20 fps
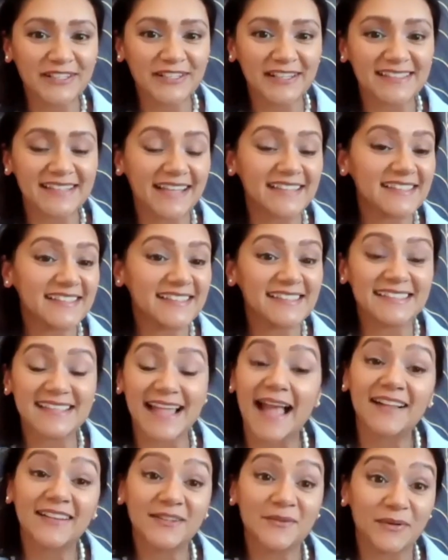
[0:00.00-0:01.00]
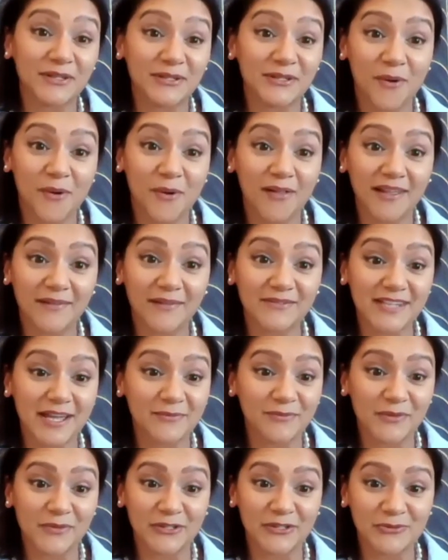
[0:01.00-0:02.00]
because that's exactly what you all have
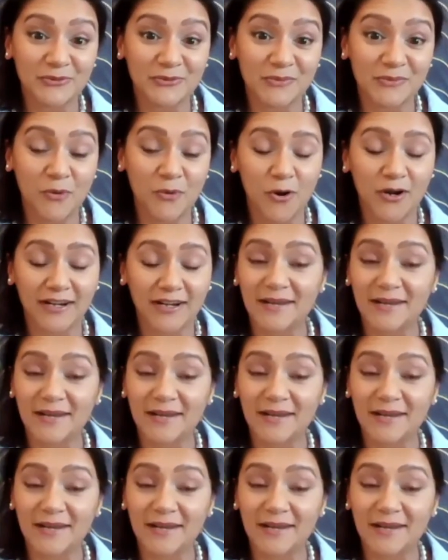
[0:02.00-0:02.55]
done with this report.